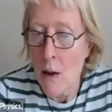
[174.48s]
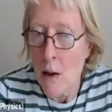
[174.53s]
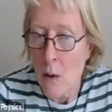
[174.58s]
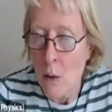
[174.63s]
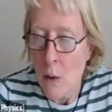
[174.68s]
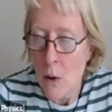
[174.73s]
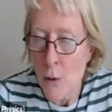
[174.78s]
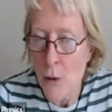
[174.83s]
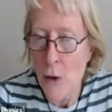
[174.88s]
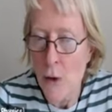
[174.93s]

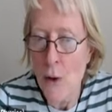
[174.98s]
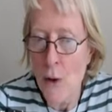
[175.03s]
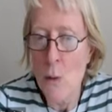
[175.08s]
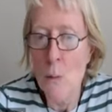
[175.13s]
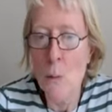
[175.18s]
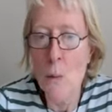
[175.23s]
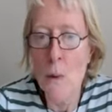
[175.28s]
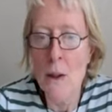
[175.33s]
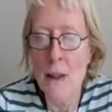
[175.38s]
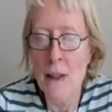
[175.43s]
also
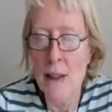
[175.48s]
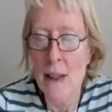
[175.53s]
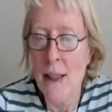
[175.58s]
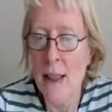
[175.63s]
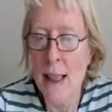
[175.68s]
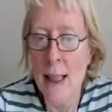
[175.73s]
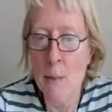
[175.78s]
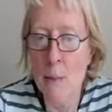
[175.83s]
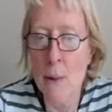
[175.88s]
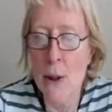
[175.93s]
were in
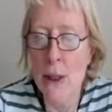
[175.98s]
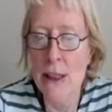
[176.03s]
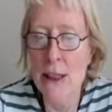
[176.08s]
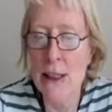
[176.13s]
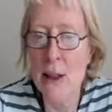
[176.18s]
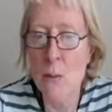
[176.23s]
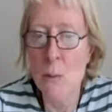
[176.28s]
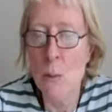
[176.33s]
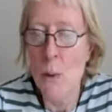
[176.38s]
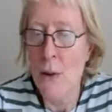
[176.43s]

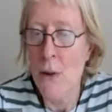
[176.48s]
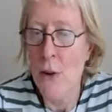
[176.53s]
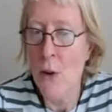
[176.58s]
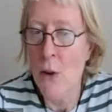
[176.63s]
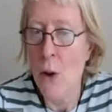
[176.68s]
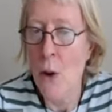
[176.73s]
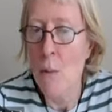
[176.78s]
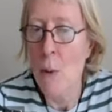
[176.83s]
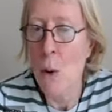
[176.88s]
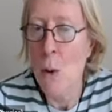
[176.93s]
collaboration with
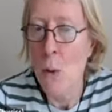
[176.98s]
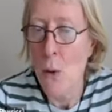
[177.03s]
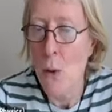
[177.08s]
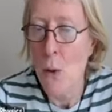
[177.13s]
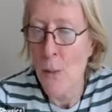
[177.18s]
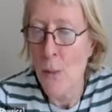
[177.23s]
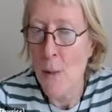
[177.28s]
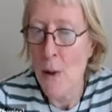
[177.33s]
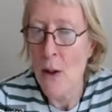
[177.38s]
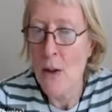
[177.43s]
Dom
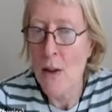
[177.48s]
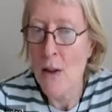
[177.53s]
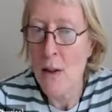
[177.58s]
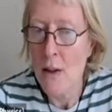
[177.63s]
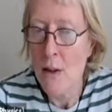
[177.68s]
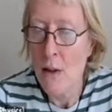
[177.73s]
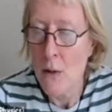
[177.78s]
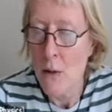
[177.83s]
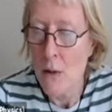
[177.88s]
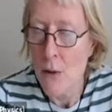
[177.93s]
Horsman,
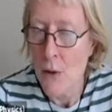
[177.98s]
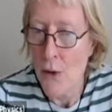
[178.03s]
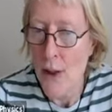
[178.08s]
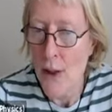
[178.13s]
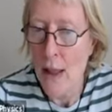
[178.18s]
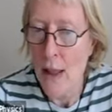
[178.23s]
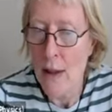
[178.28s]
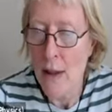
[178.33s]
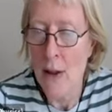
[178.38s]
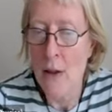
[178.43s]
who's
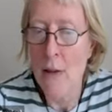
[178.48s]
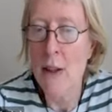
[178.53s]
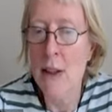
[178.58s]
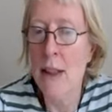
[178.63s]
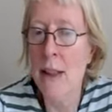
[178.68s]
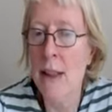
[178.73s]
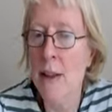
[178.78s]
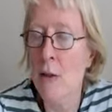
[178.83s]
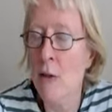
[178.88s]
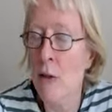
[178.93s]
not
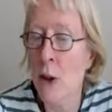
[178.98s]
currently at